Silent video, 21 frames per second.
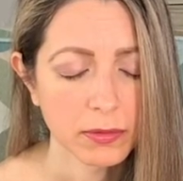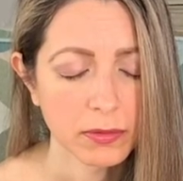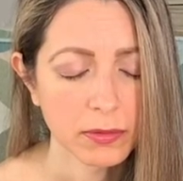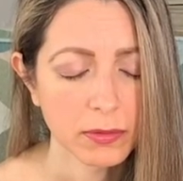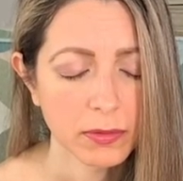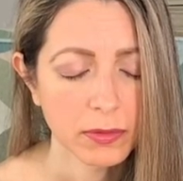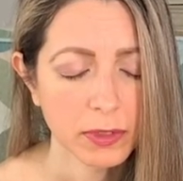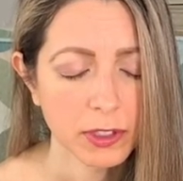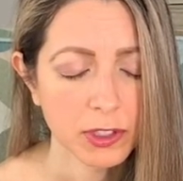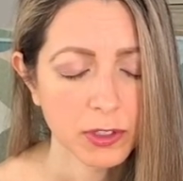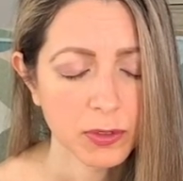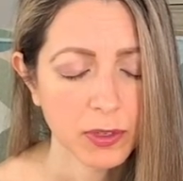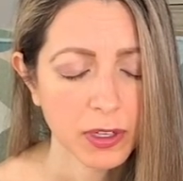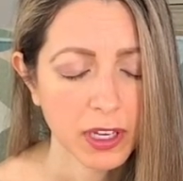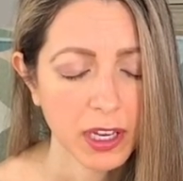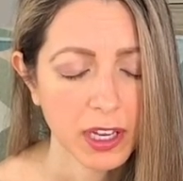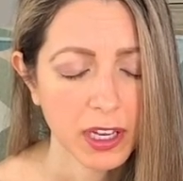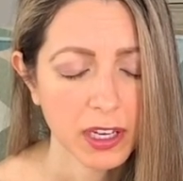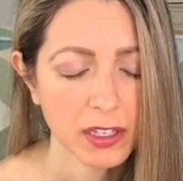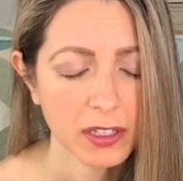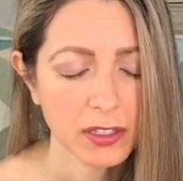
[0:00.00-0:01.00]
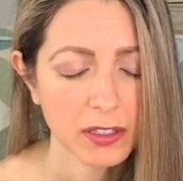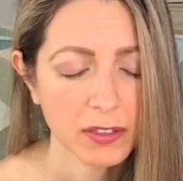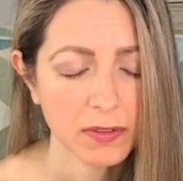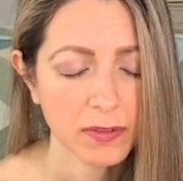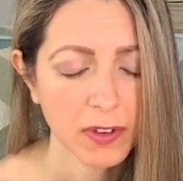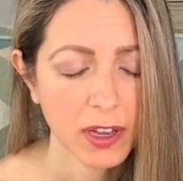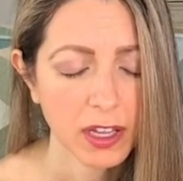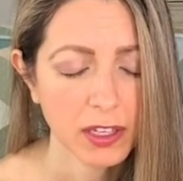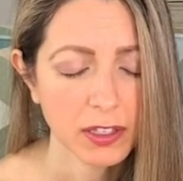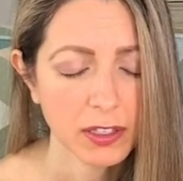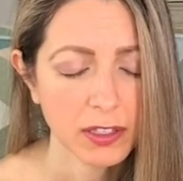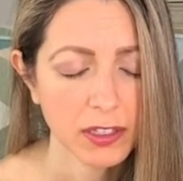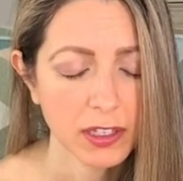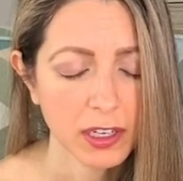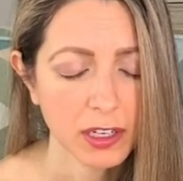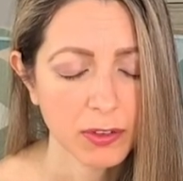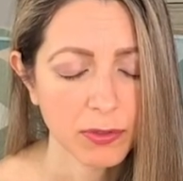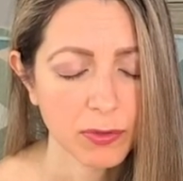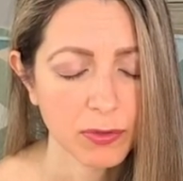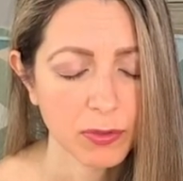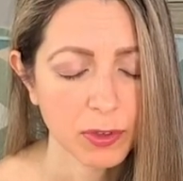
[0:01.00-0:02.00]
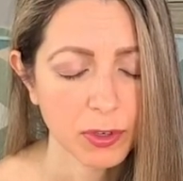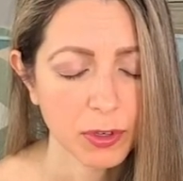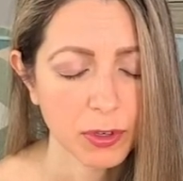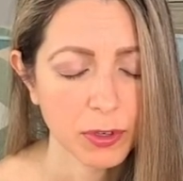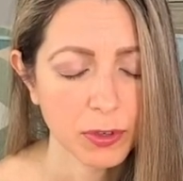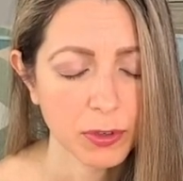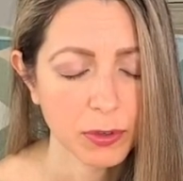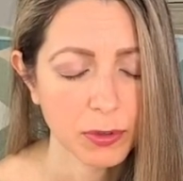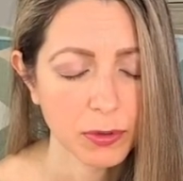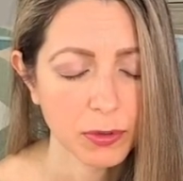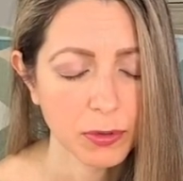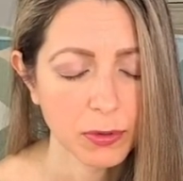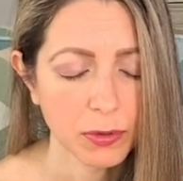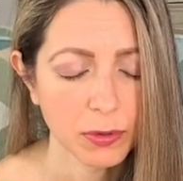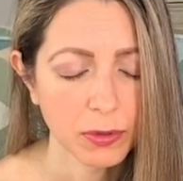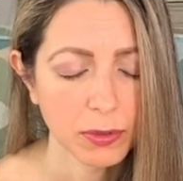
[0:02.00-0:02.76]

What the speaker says: and to validate for you